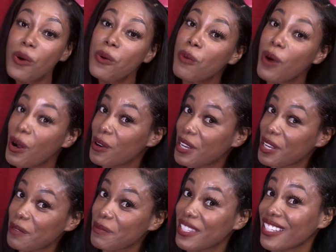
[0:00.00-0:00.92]

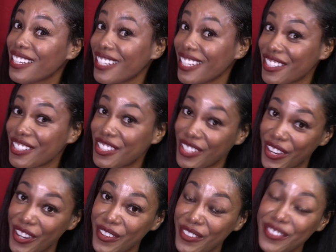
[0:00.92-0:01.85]
Welcome to the Nina
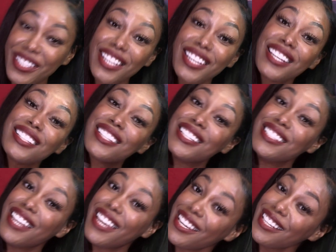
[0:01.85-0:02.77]
Show.
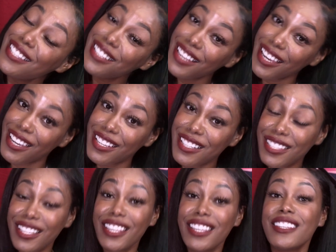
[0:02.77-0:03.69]
Today's guest
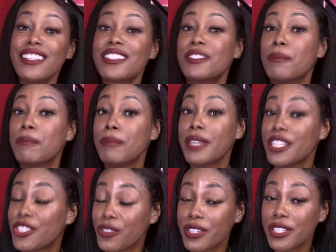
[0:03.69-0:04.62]
is
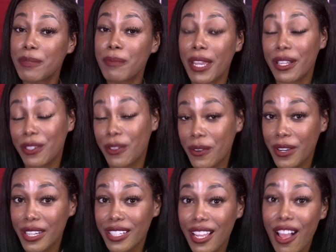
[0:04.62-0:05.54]
Demetrius McLaurin,
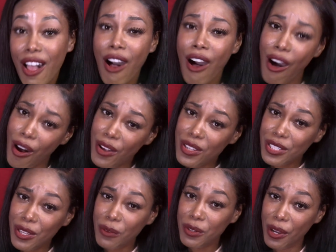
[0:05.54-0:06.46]

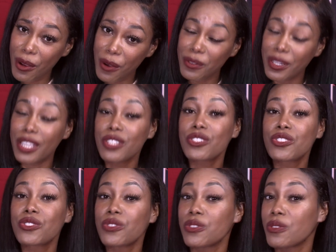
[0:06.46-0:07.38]
also known as
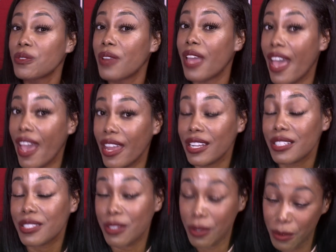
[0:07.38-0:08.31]
True Addict
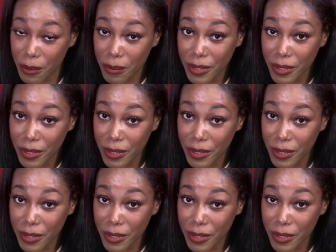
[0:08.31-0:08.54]
Scoupe.